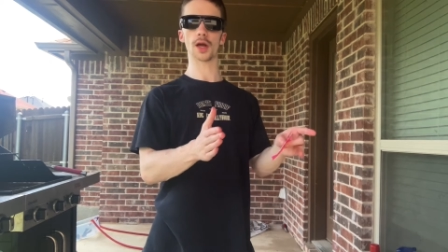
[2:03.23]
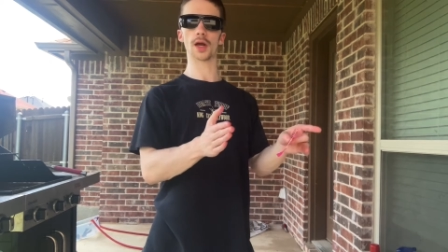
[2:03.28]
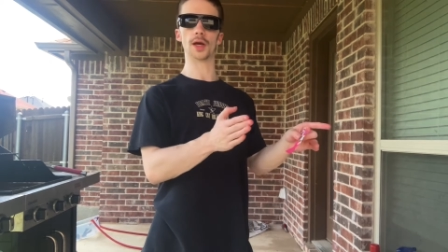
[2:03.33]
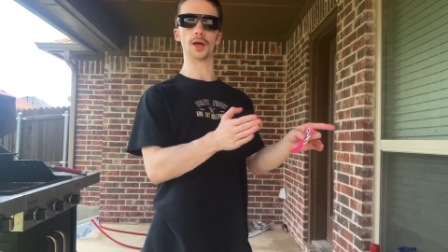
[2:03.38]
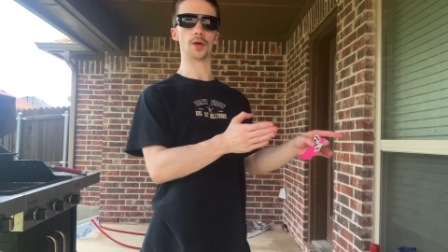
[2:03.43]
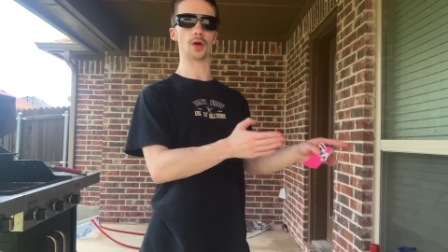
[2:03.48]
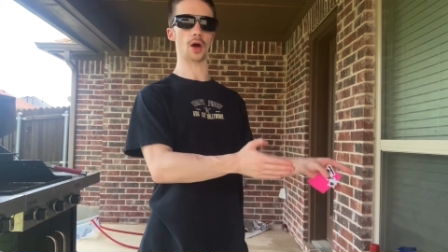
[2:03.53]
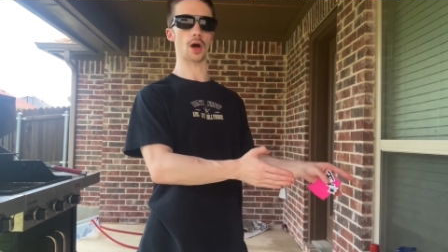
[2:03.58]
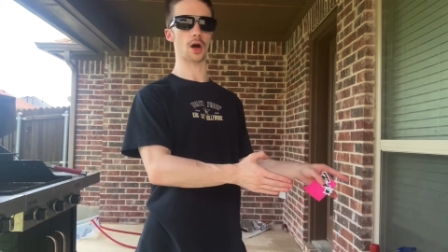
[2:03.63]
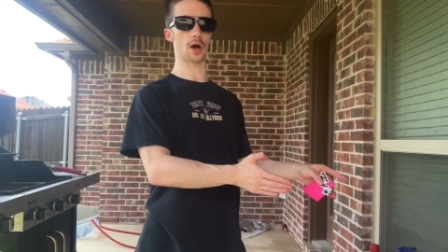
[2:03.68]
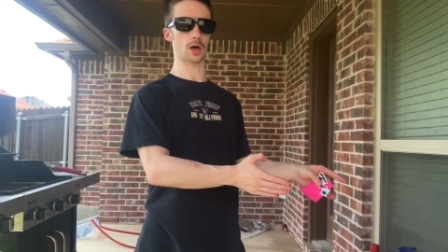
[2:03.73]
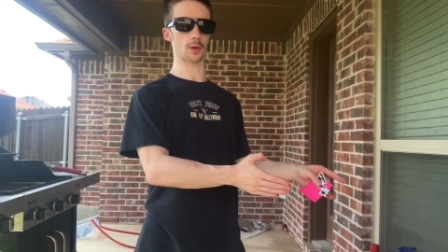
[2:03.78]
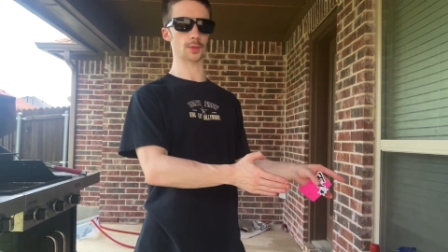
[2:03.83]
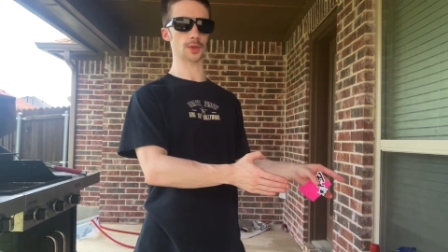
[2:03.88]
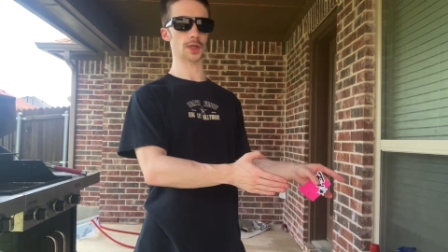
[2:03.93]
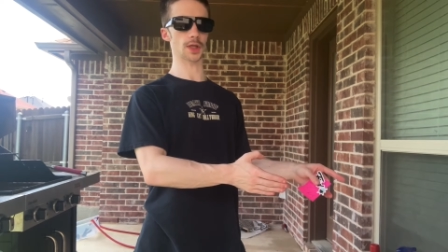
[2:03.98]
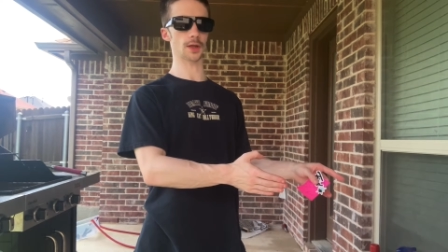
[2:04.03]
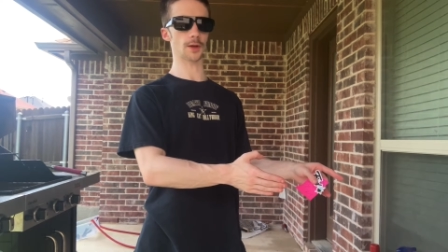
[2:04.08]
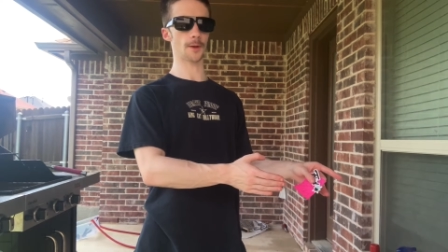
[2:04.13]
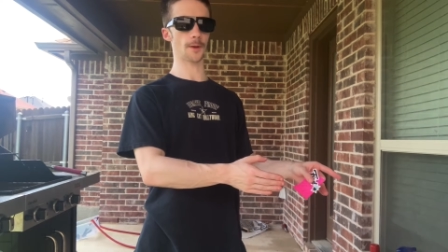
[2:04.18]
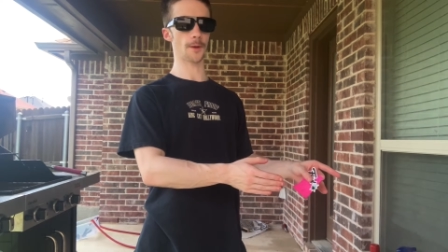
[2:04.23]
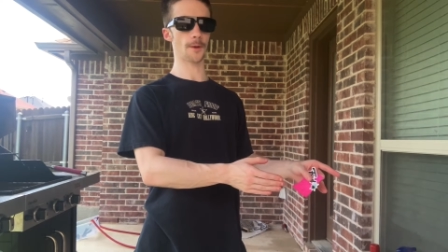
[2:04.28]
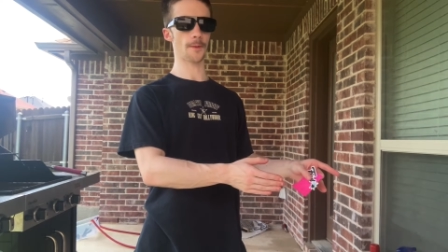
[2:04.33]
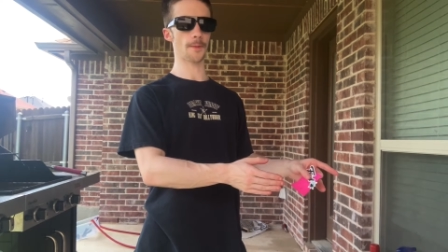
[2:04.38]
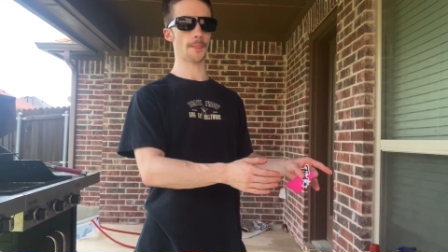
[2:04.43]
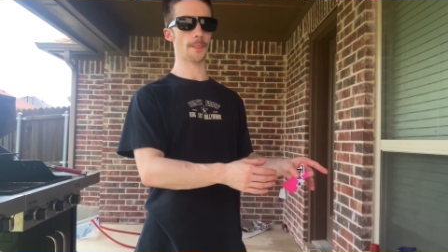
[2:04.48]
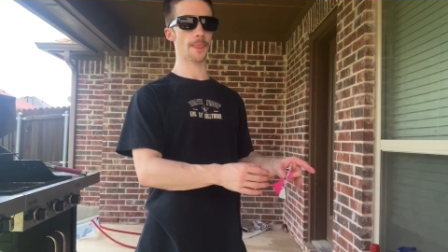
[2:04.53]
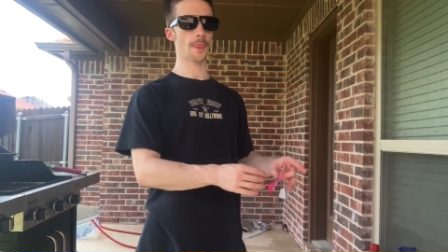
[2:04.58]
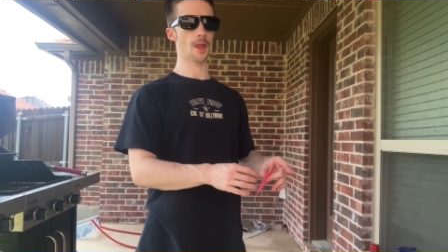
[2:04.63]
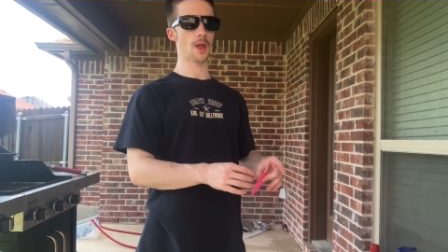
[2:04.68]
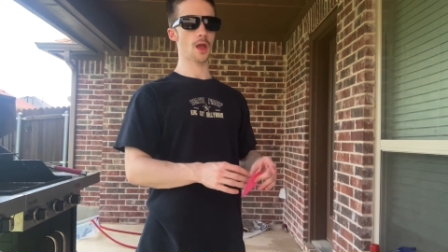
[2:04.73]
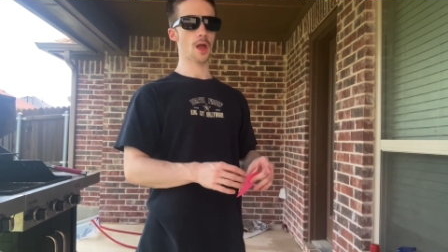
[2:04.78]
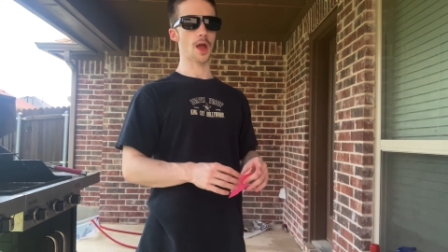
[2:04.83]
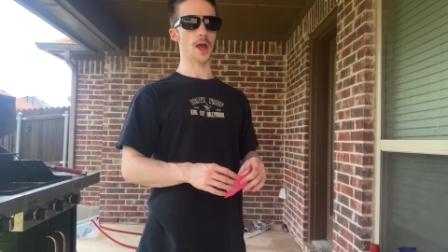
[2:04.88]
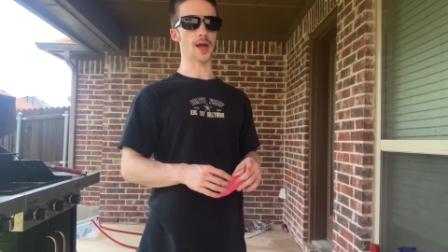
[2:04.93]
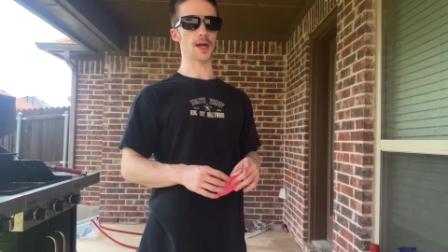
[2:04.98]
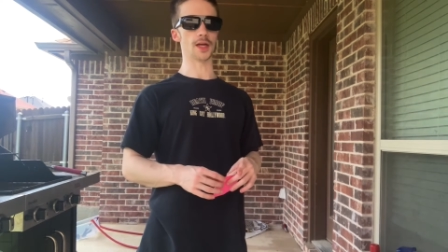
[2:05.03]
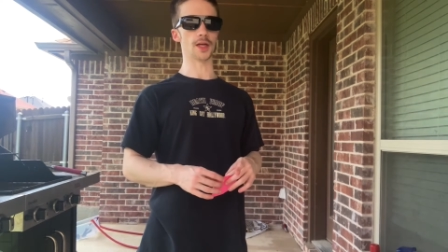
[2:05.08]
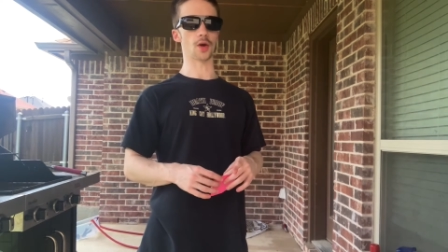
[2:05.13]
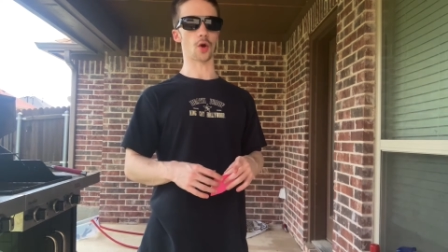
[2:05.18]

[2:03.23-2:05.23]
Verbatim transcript: and a hobby. And